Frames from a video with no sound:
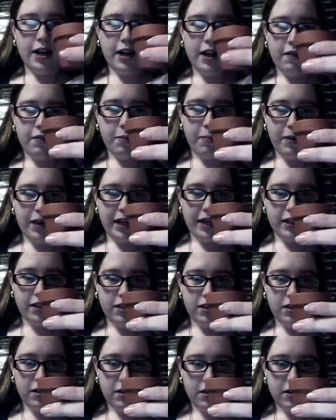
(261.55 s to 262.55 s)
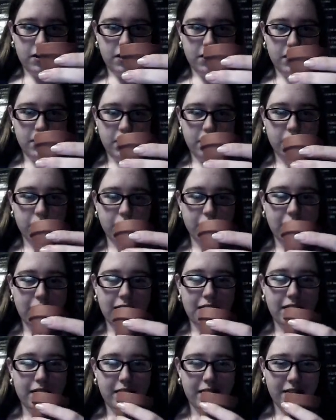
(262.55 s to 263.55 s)
I have a plant. Or at
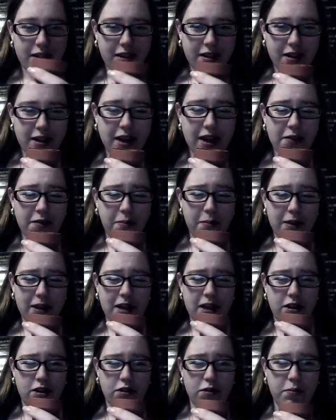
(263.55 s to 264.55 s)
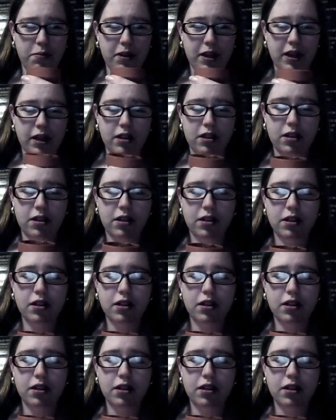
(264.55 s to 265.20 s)
least, I have a potential plant.